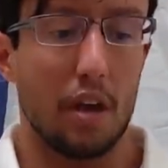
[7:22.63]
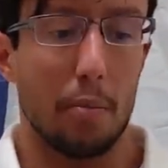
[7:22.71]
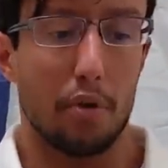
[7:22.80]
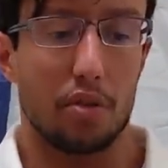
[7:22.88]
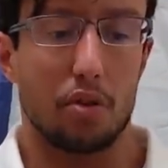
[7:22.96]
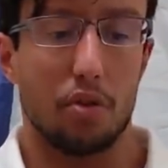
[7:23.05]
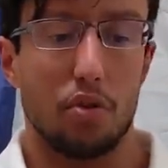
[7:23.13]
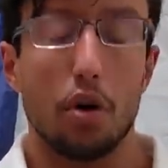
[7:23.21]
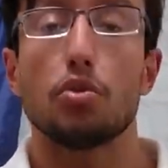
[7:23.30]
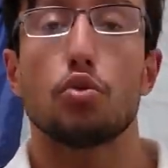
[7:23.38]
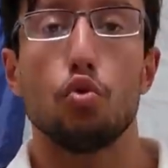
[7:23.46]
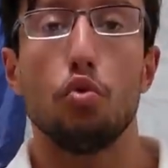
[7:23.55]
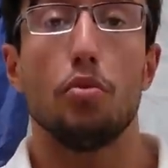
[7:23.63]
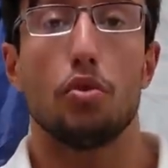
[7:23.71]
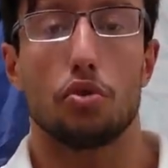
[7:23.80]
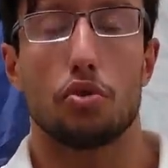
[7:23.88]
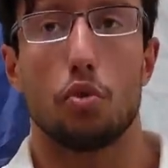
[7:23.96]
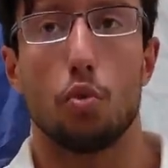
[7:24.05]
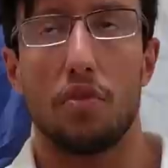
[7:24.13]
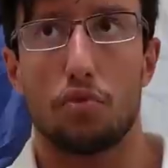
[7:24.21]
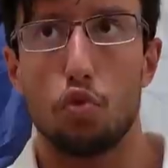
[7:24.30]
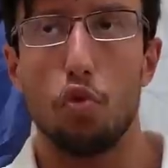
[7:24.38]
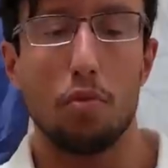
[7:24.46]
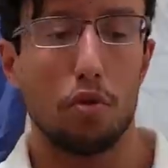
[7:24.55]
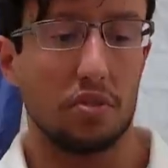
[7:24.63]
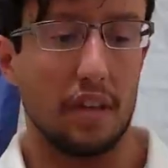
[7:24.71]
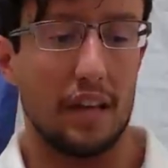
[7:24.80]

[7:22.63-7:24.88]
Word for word: But not Zoomers. With Zoomers,